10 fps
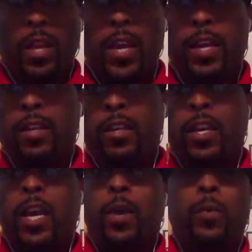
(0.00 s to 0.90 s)
And
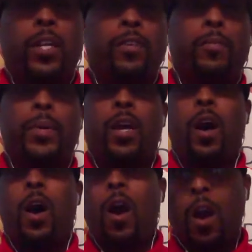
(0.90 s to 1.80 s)
it wouldn't even be an
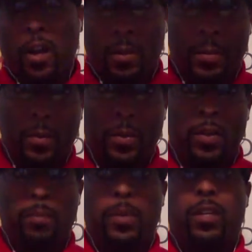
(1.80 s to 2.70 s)
argument with
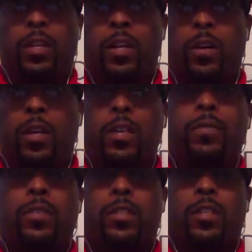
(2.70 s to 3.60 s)
him being the GOAT.
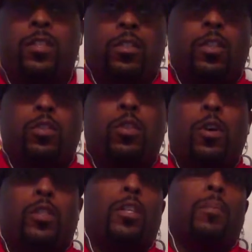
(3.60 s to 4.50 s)
Even
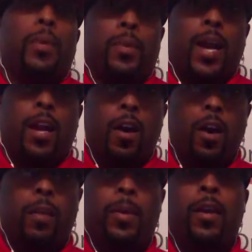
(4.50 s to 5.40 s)
because some people got an
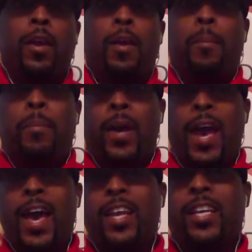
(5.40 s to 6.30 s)
argument. But
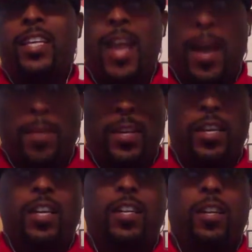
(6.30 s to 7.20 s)
had he not been
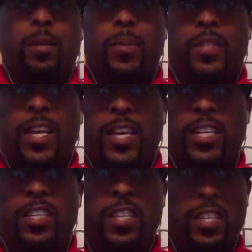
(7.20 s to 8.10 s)
cutting up and
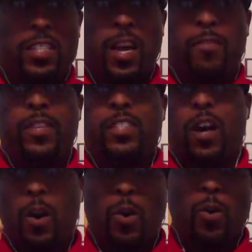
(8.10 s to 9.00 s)
taking years off his
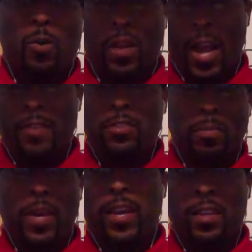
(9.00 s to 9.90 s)
own
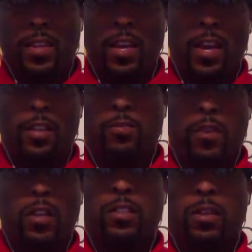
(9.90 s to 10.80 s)
lifespan as
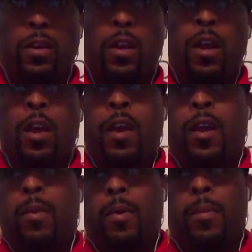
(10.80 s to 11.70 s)
far as a
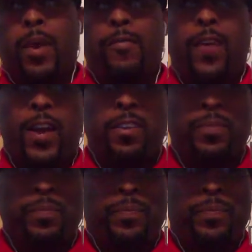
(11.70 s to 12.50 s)
MMA fighter,